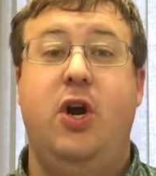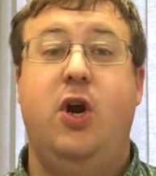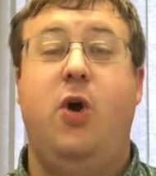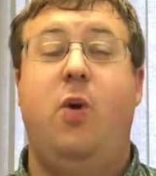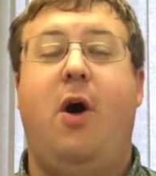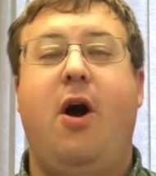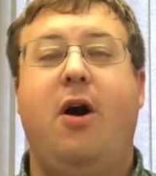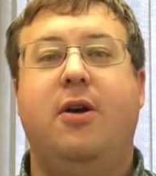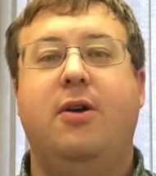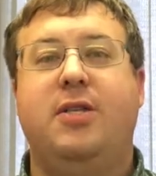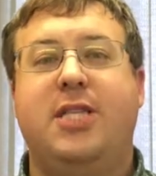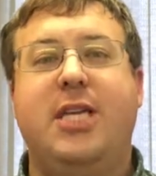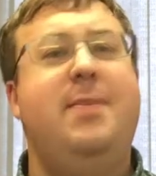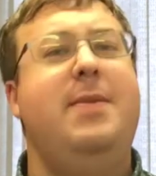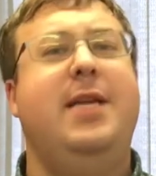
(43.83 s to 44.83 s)
who are
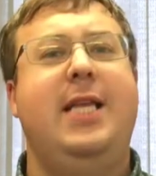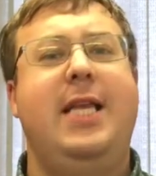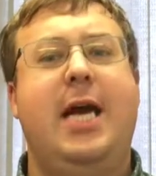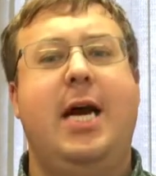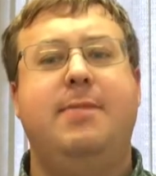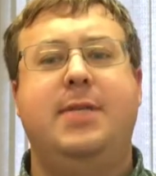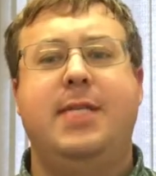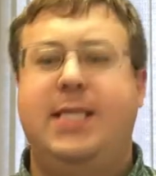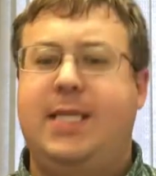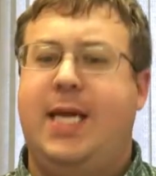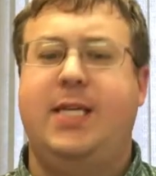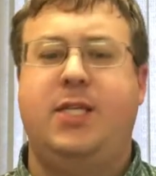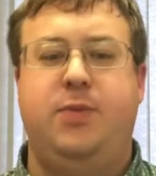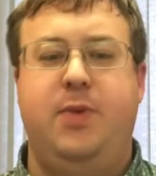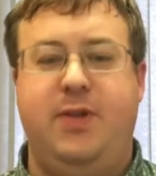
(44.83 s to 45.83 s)
seemingly
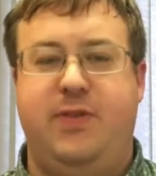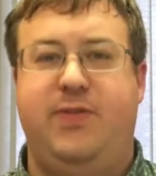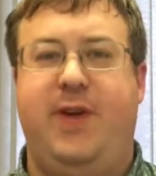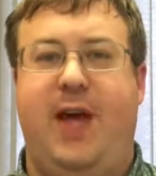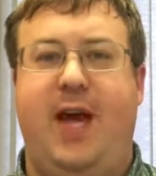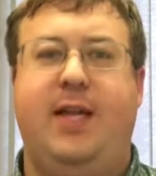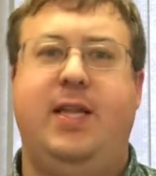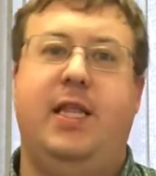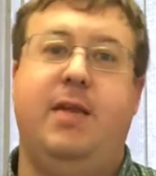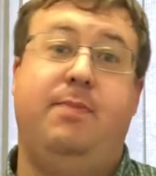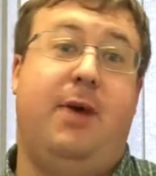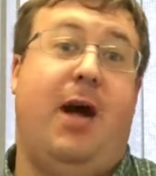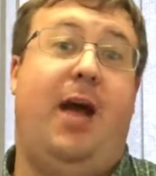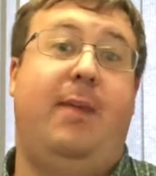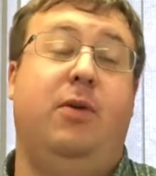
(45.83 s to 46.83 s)
obsessed with the fact that the
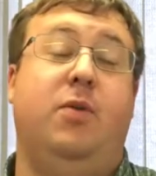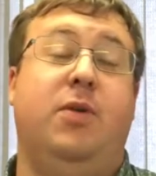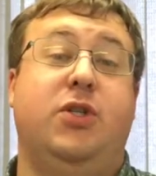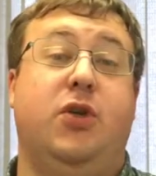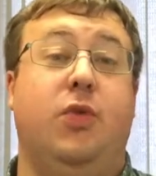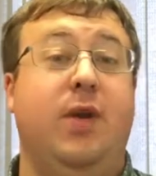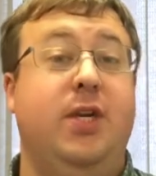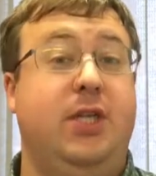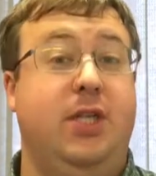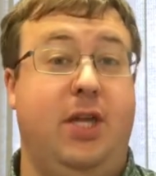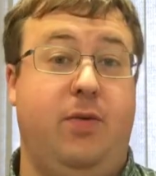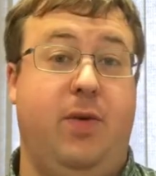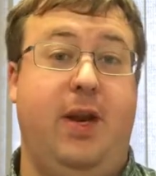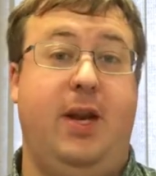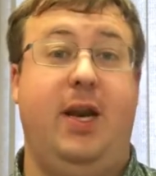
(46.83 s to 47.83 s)
Bible was
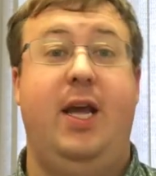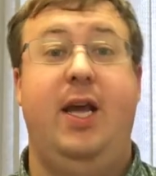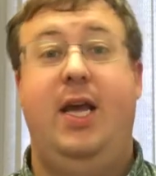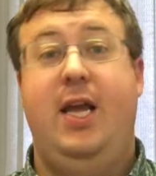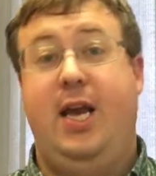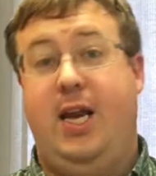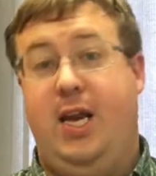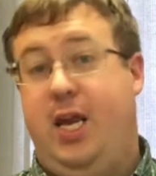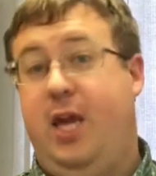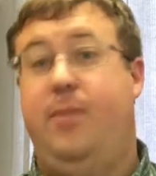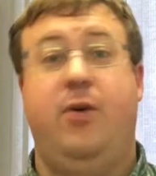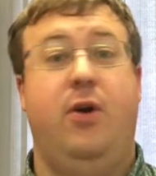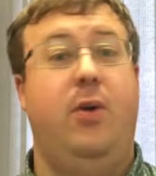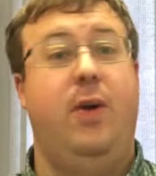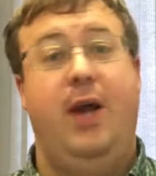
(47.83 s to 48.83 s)
originally written in
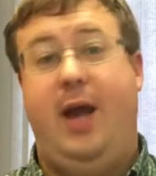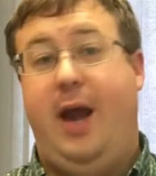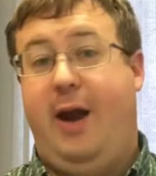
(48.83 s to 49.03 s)
Hebrew,